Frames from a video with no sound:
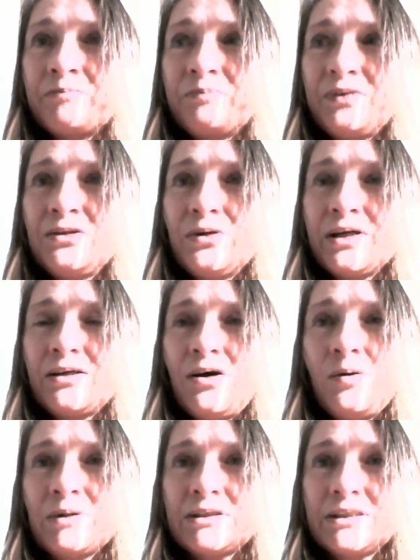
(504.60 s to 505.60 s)
you know, I
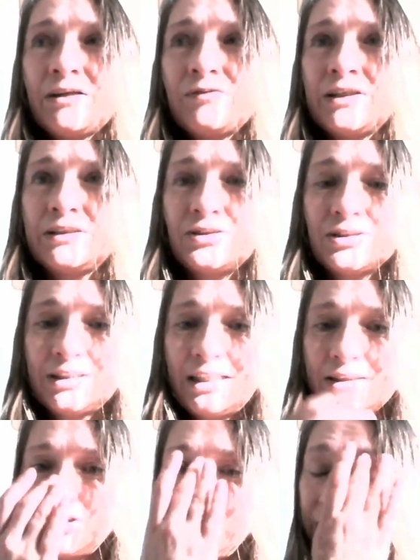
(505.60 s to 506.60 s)
got myself into a
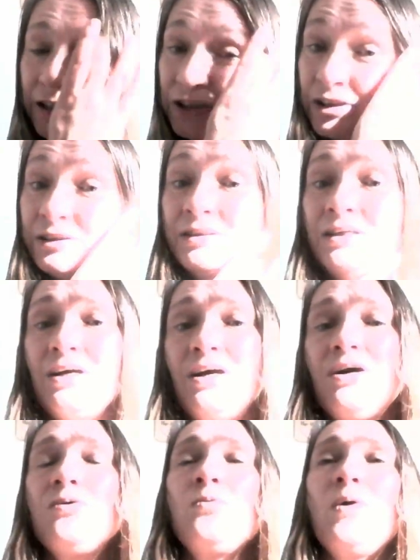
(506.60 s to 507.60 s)
situation
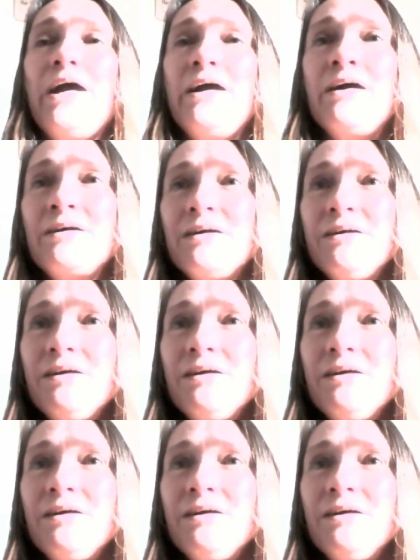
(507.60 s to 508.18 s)
where,